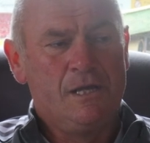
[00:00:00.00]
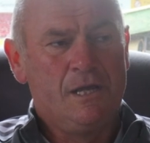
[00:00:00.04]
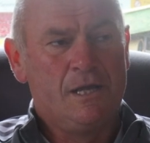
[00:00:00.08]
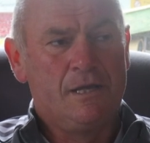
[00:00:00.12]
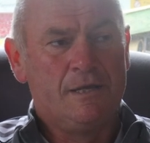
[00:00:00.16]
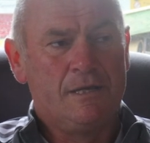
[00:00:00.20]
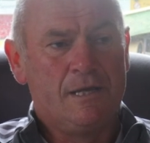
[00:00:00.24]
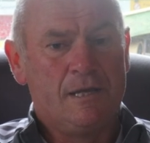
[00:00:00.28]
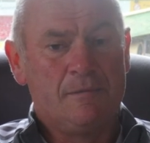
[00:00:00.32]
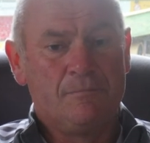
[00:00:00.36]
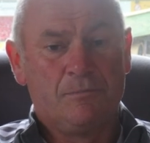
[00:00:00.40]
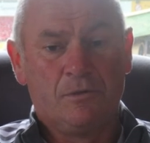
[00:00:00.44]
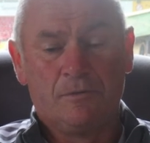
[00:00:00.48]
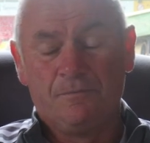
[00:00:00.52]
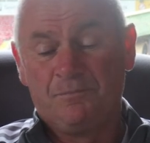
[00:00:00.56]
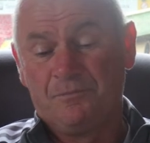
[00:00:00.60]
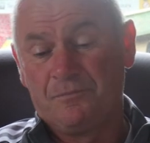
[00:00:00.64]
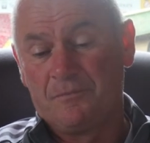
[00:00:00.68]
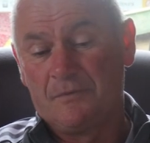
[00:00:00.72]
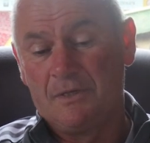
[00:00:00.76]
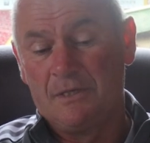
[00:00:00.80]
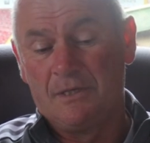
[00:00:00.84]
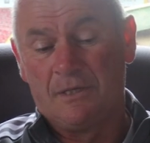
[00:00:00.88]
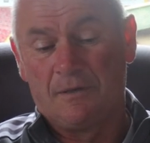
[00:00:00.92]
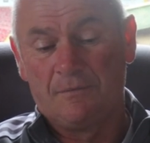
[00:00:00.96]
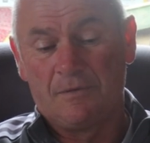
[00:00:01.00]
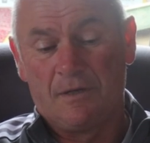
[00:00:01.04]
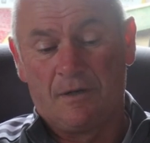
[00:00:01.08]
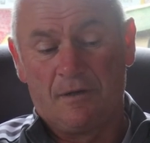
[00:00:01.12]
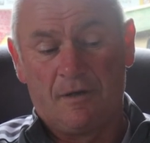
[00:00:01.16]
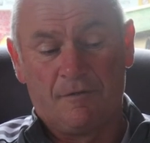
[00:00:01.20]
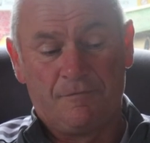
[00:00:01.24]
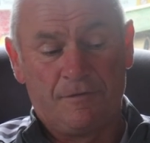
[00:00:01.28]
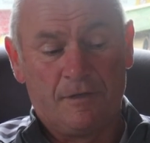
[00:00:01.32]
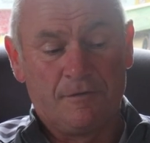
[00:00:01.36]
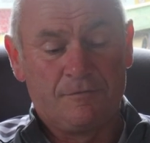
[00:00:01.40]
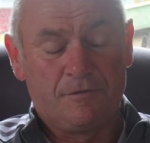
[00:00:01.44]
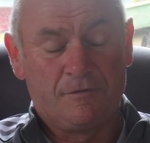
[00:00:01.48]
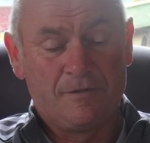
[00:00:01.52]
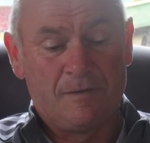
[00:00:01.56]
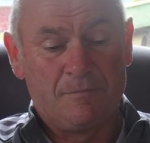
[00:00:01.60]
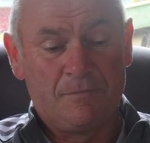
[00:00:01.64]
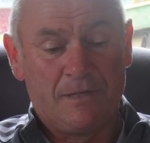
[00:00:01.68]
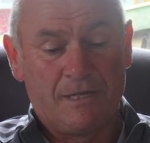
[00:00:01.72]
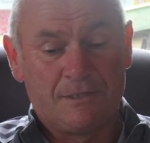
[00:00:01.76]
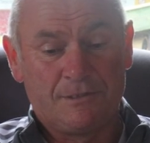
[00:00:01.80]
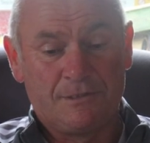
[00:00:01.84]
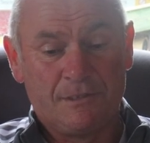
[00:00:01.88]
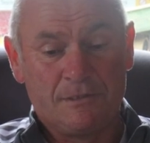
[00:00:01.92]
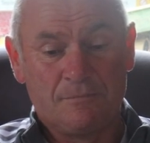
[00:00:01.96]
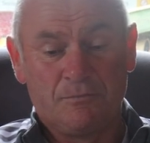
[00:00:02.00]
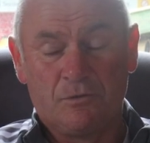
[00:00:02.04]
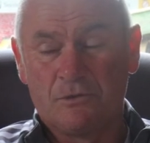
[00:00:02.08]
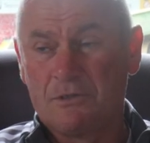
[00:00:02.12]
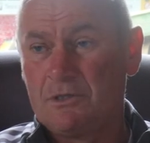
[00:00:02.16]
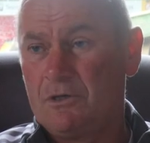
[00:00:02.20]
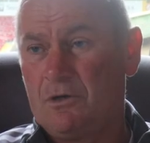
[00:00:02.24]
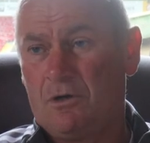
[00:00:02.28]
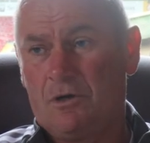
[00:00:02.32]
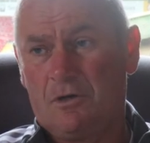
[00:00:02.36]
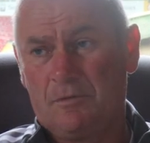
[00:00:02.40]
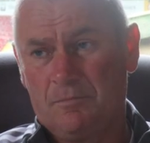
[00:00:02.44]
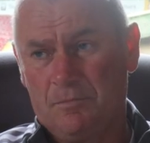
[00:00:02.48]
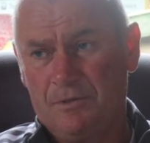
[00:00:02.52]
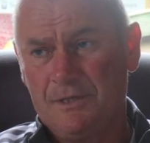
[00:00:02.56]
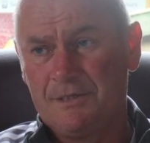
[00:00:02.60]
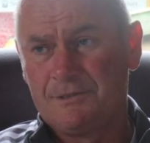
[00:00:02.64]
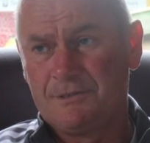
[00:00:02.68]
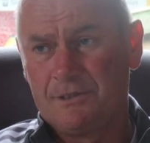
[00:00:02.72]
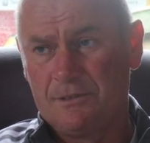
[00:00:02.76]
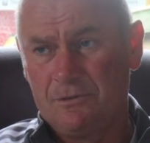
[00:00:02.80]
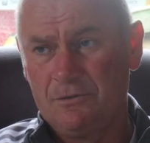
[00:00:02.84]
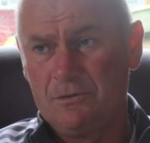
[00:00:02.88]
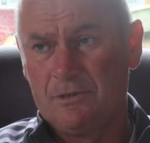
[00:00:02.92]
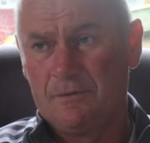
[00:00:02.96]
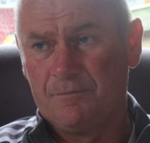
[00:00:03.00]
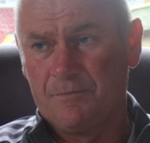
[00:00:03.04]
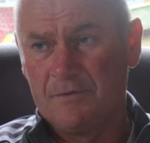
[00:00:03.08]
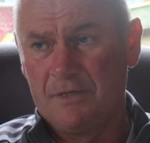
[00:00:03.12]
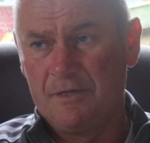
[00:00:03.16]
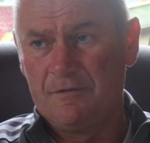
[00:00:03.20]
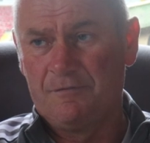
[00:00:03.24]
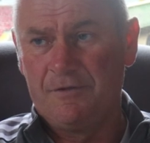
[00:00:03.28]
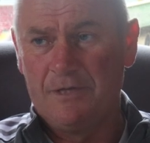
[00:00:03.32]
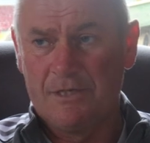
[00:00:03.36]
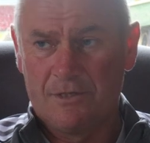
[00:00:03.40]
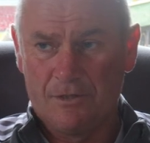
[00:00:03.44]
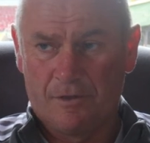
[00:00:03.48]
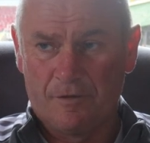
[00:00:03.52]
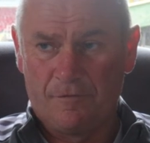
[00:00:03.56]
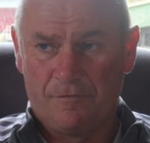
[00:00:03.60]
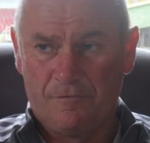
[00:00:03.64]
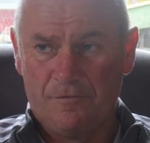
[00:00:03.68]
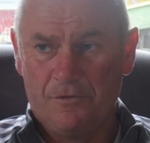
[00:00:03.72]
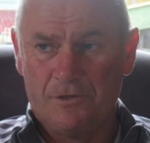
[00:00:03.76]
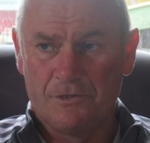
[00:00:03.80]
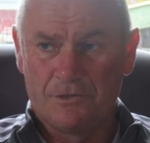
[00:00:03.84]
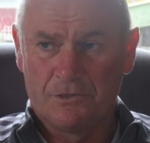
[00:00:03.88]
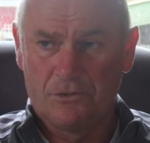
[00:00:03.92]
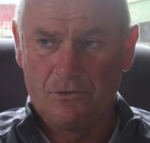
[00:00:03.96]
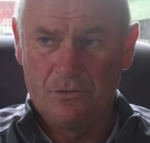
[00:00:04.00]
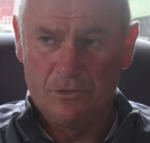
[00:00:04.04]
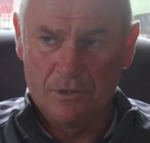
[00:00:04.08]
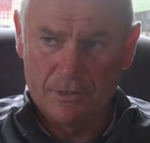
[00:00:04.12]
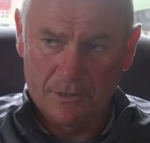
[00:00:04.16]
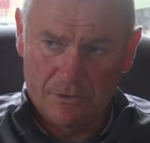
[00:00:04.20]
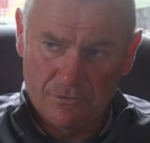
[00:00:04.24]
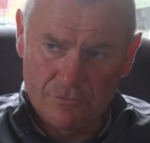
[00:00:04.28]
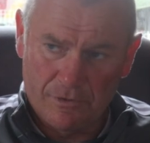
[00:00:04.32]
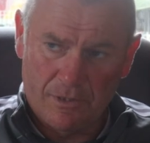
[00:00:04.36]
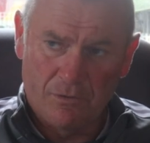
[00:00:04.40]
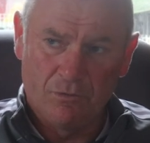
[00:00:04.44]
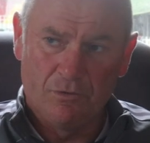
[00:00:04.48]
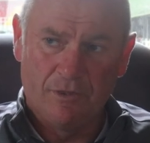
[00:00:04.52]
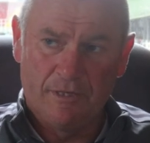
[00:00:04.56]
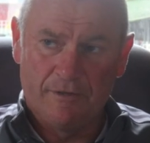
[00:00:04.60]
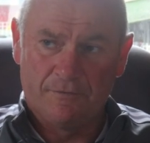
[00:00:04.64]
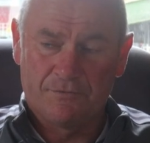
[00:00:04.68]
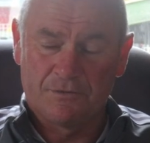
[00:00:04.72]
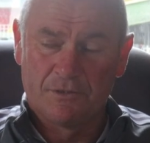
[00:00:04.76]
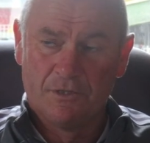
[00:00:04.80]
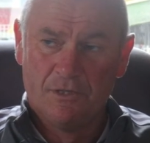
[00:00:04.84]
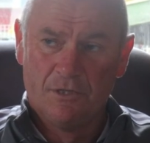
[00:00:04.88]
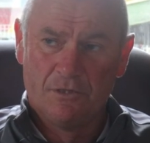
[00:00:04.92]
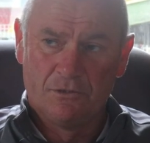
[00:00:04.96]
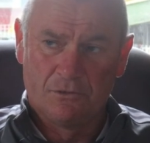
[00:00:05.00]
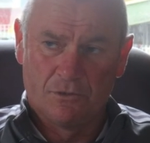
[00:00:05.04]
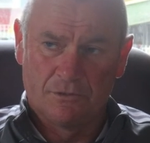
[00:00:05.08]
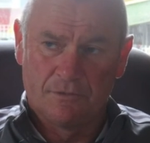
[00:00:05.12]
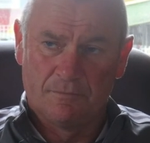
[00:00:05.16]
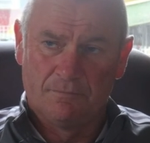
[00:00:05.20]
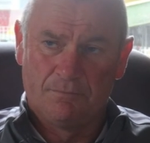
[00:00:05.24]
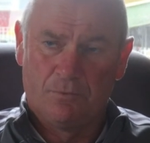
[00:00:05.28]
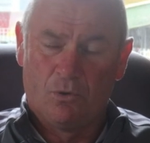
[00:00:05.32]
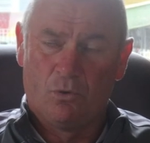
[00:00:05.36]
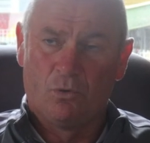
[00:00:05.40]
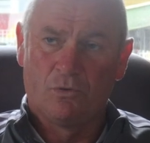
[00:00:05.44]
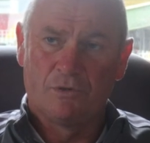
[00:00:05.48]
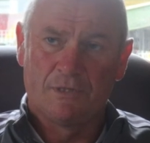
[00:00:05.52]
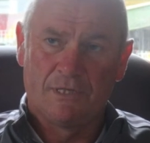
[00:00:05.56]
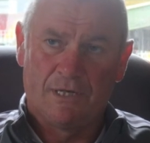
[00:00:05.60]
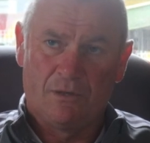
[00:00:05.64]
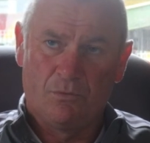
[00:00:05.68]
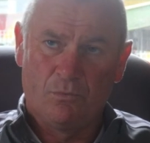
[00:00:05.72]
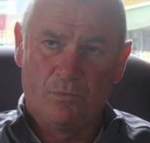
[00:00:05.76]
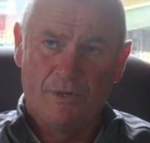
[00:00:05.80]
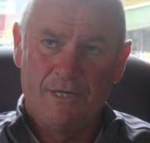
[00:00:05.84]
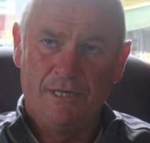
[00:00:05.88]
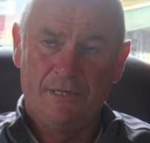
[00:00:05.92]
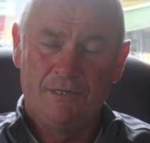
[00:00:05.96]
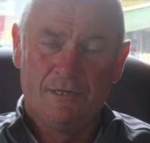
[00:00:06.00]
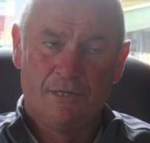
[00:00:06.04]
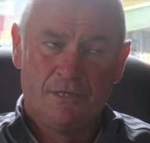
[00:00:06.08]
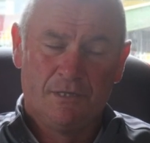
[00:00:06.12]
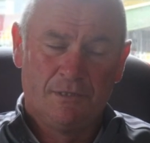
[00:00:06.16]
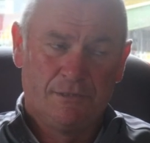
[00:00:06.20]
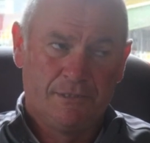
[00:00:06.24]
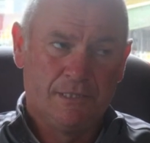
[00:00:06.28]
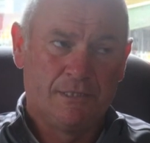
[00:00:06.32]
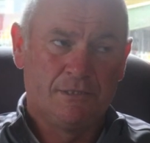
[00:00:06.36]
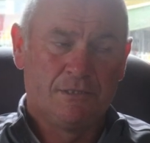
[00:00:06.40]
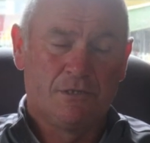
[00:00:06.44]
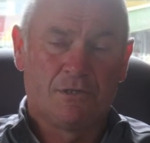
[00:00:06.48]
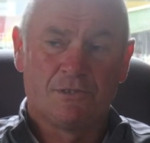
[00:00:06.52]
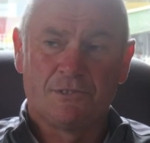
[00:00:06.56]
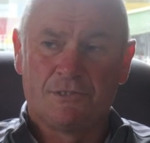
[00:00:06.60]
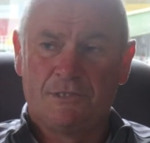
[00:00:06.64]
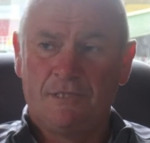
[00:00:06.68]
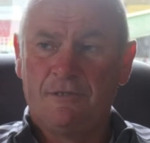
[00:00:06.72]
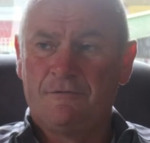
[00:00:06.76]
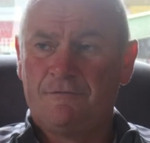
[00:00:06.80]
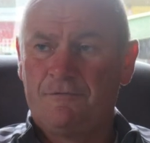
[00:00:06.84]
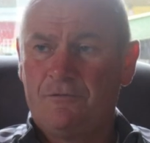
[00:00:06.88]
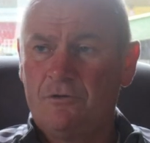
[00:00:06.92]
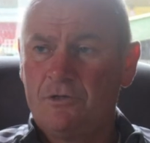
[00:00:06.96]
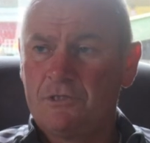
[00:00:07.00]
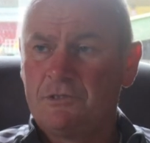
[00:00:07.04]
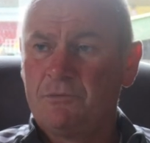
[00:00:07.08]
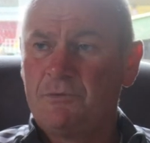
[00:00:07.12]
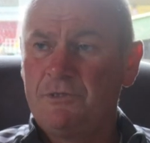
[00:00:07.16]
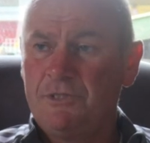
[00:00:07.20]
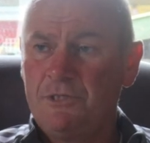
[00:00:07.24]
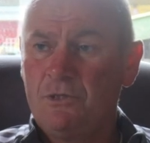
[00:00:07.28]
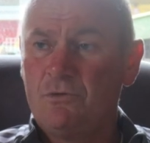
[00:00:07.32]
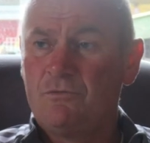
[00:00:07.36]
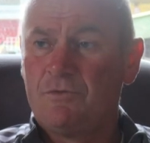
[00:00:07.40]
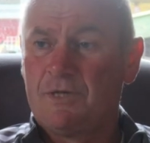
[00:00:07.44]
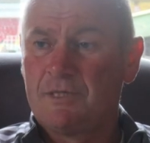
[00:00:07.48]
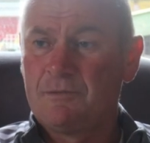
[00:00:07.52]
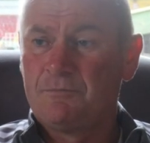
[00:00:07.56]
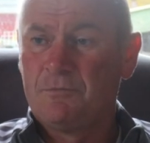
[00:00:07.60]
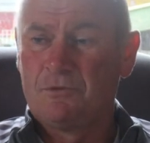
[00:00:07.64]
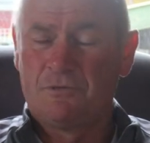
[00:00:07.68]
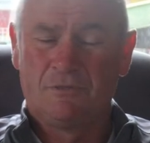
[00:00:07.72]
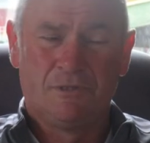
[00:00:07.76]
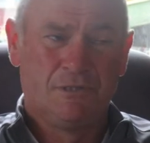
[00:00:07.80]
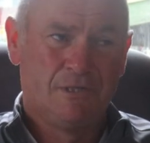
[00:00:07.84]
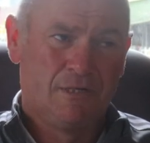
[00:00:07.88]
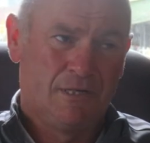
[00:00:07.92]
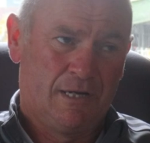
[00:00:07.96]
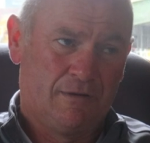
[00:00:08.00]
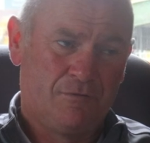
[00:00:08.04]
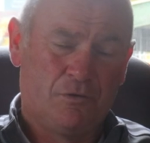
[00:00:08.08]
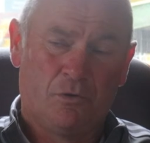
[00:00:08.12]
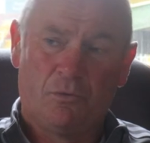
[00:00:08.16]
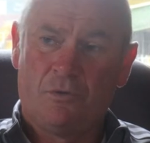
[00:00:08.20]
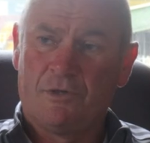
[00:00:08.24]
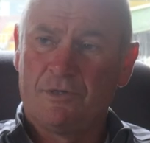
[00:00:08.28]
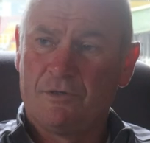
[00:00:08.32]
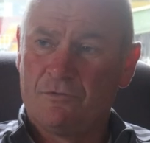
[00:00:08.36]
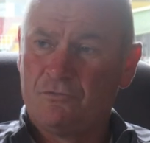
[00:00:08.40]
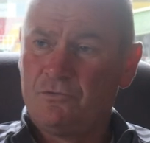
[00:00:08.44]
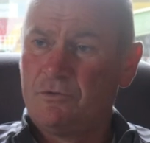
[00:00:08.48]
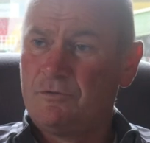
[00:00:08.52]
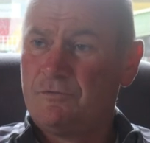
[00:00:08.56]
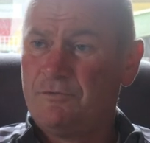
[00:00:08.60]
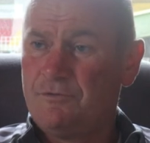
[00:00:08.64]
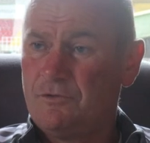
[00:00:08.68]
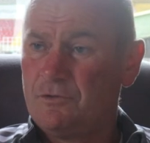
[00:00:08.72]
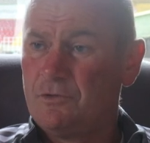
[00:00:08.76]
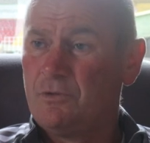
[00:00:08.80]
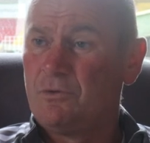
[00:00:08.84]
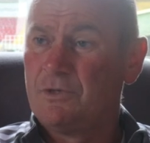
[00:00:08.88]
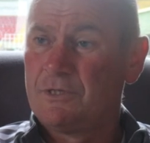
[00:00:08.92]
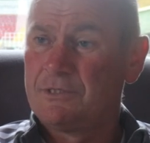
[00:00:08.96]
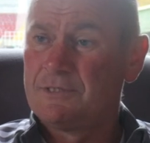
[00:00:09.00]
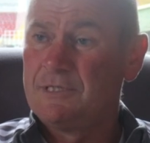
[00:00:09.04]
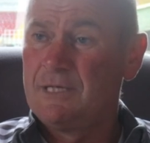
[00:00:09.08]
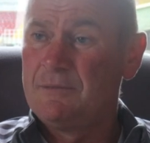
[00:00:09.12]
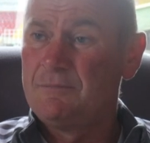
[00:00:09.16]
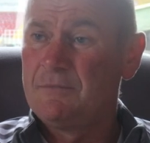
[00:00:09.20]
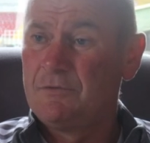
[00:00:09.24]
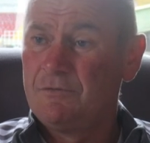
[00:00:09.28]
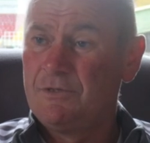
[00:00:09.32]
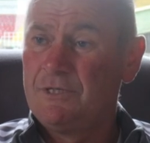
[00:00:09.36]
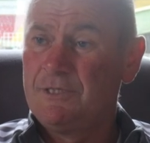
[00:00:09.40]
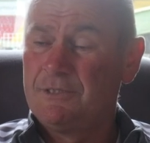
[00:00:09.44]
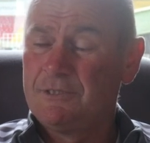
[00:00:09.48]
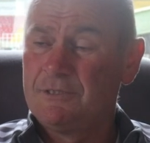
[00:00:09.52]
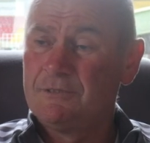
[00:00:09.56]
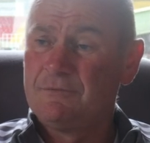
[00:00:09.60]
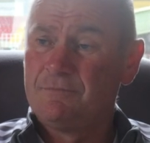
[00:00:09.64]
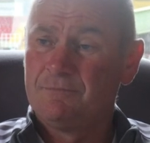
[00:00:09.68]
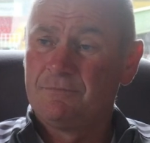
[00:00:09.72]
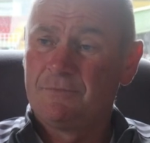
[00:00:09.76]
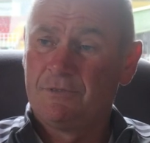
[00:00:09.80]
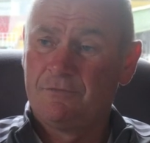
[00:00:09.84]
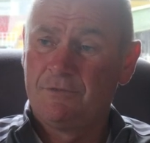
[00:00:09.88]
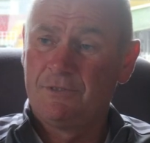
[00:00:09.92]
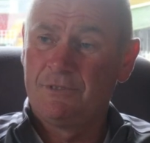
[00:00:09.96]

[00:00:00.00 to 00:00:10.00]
And but you know, I felt for them last season, but it's a hard place to go. And if you got the first goal, the crowd lifts, so it's important that we didn't concede first, and we knew that. But I thought we're on the front foot all the time, I really did.